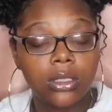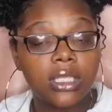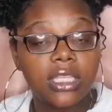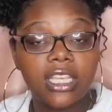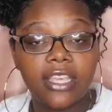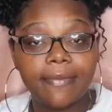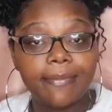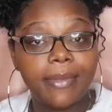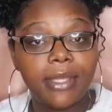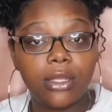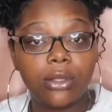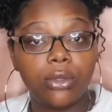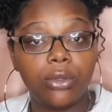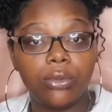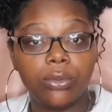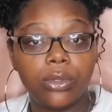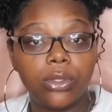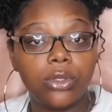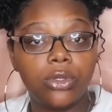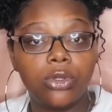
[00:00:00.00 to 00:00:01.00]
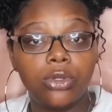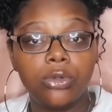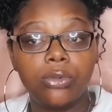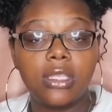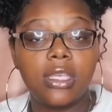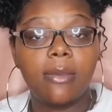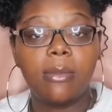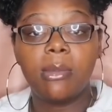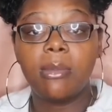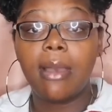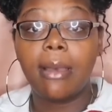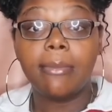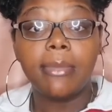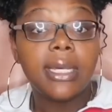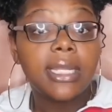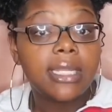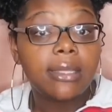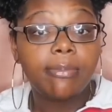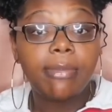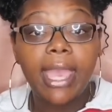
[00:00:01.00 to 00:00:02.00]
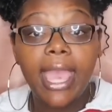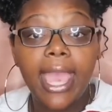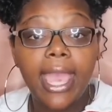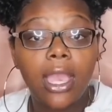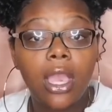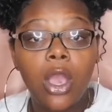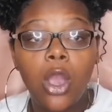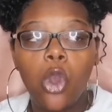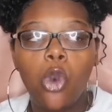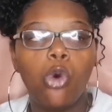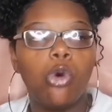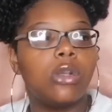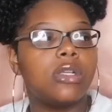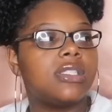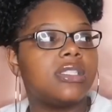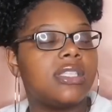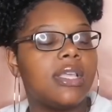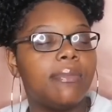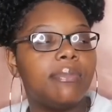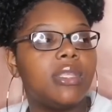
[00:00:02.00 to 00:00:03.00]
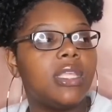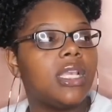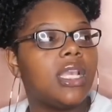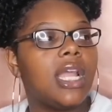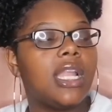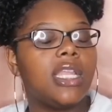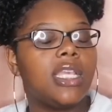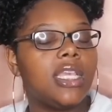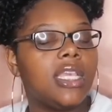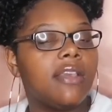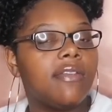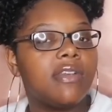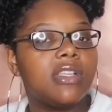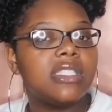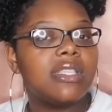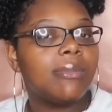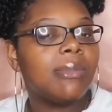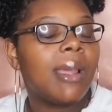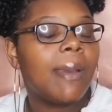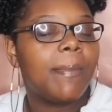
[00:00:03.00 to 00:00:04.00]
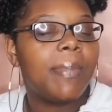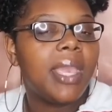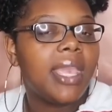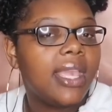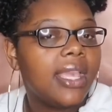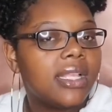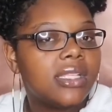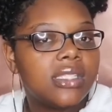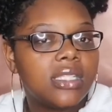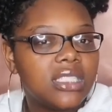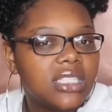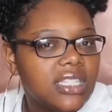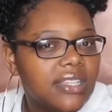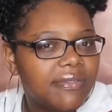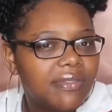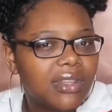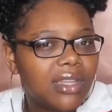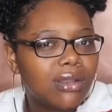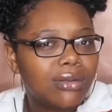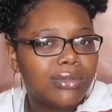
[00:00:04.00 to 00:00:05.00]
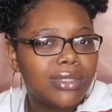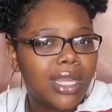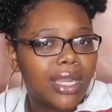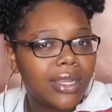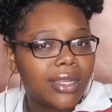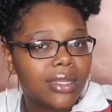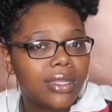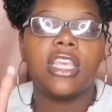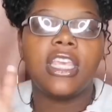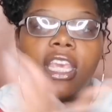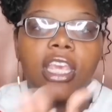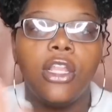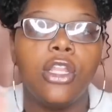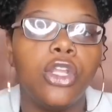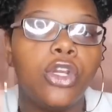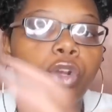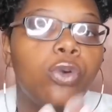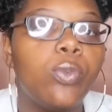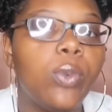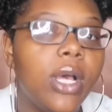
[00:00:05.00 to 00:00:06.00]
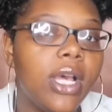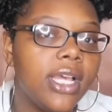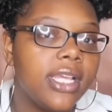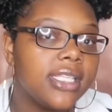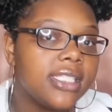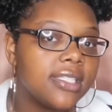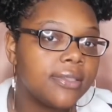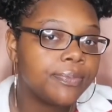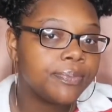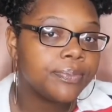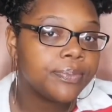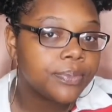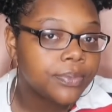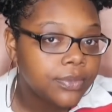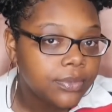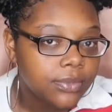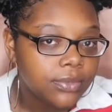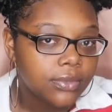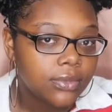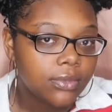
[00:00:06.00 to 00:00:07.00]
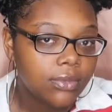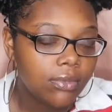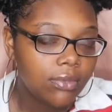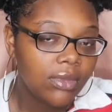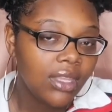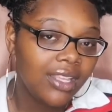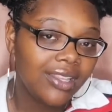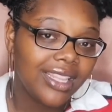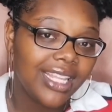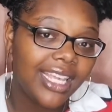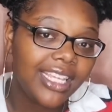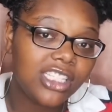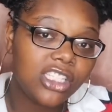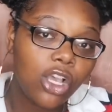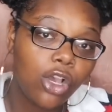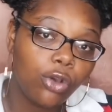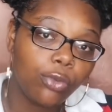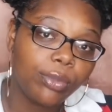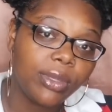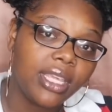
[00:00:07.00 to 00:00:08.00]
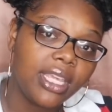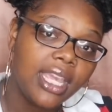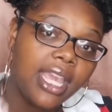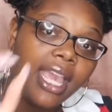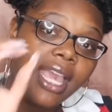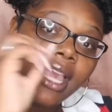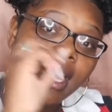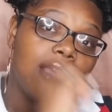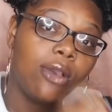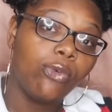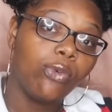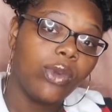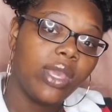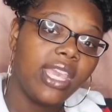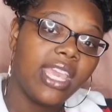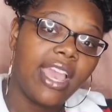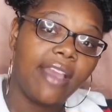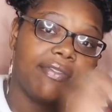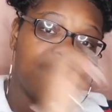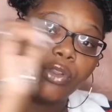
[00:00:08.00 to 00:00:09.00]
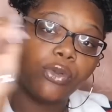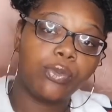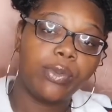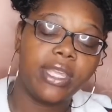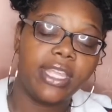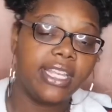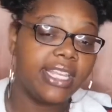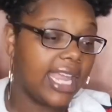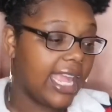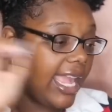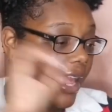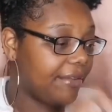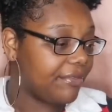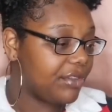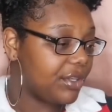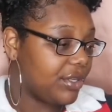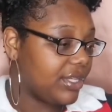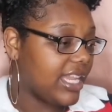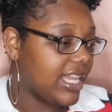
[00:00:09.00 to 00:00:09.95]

give me a new room, give me my money back, or something gotta give, because I'm not paying to live in no dirt. The killer was, they told me week after week, day after